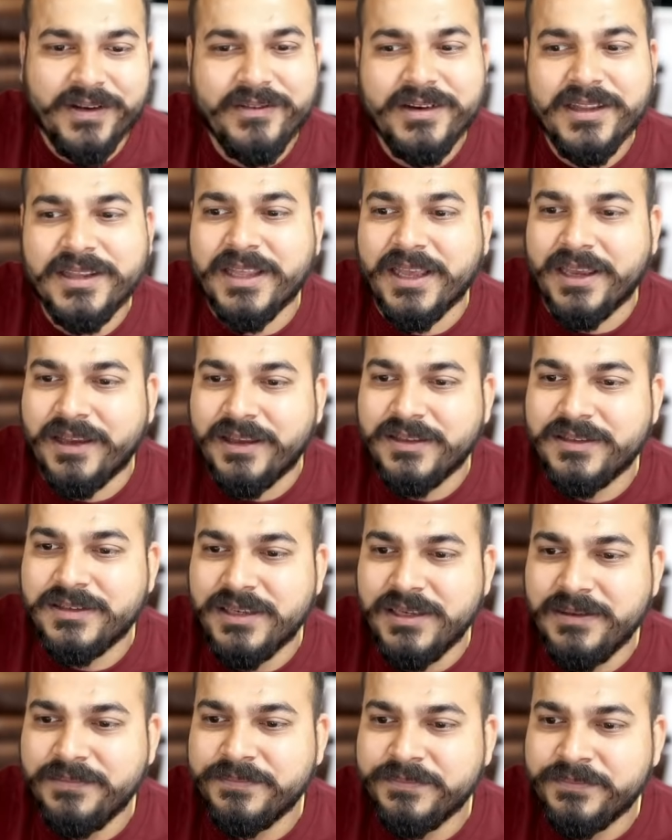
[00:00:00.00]
everything,
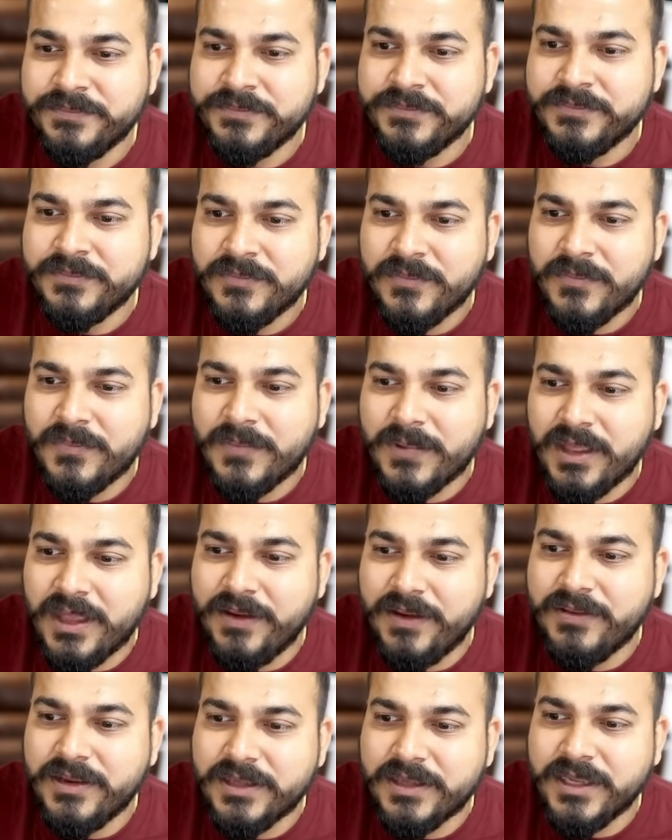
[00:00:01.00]
see,
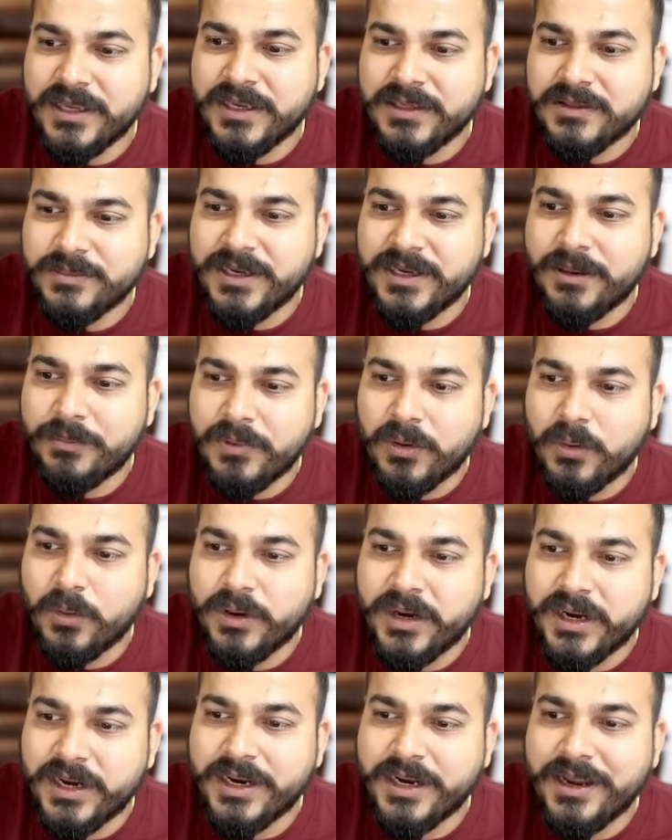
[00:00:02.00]
everything has been
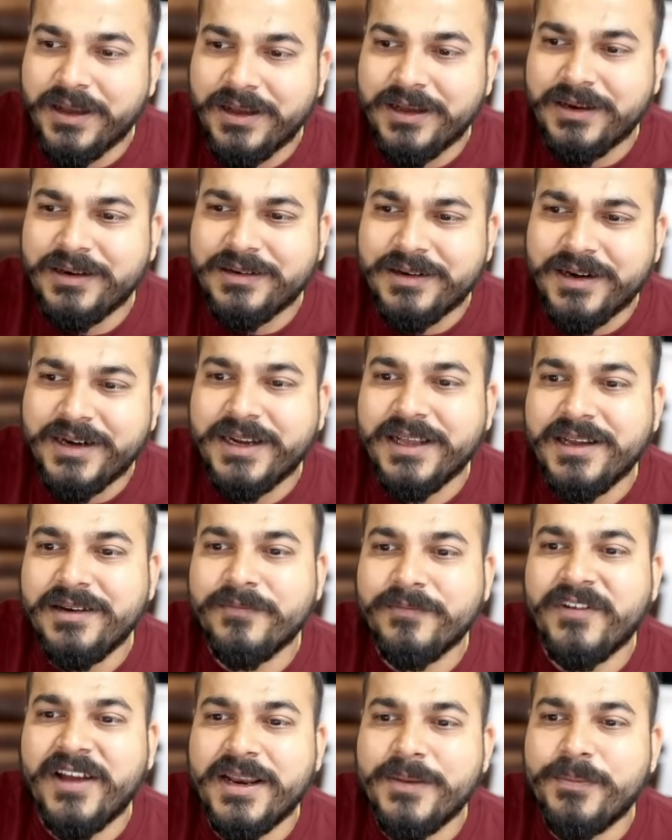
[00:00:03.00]
uploaded,
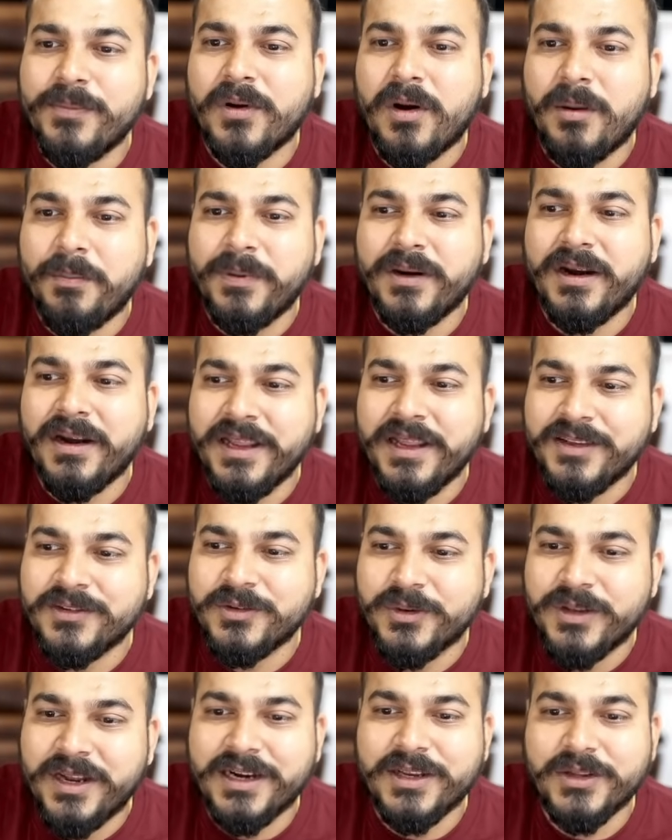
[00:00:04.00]
written very properly,
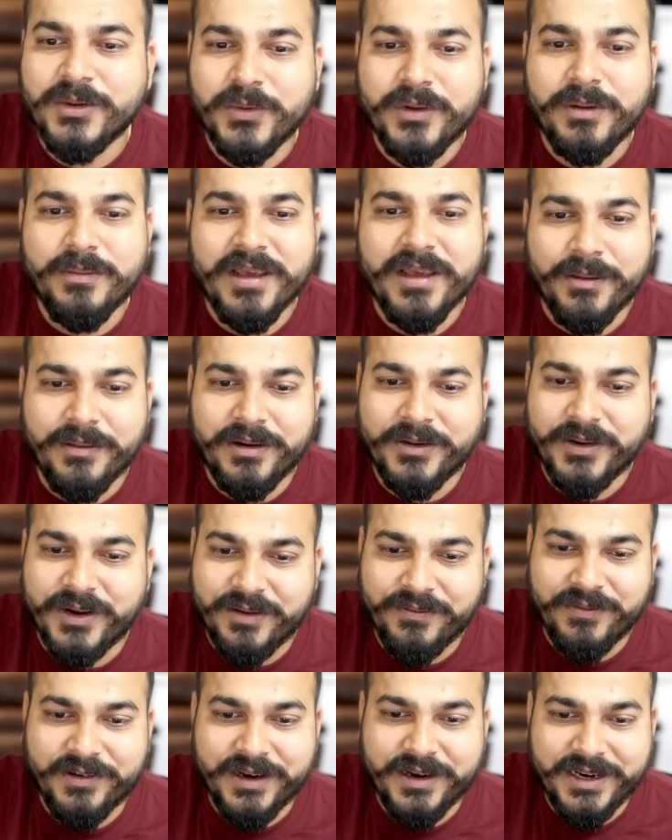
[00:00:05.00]
so that you will be able to
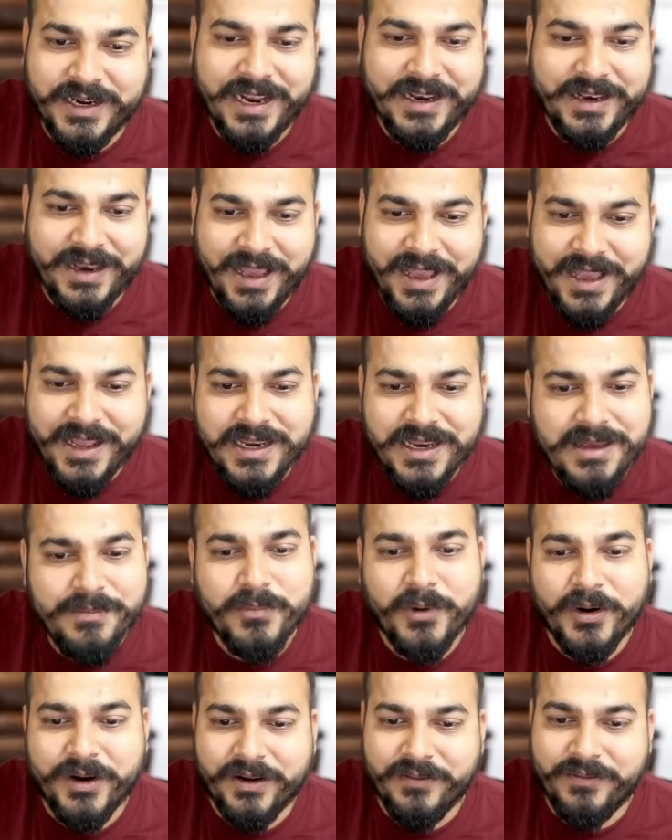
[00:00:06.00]
refer it at any
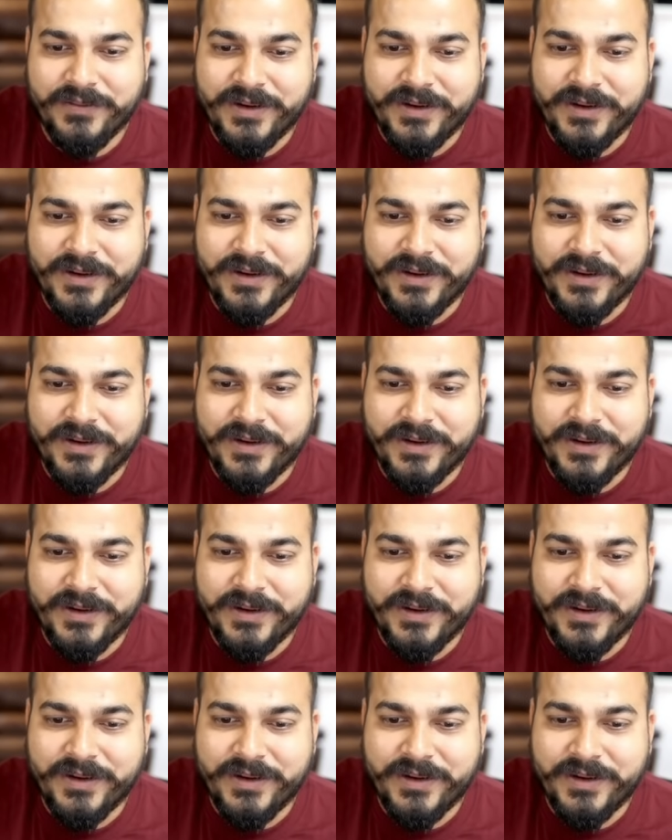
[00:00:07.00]
point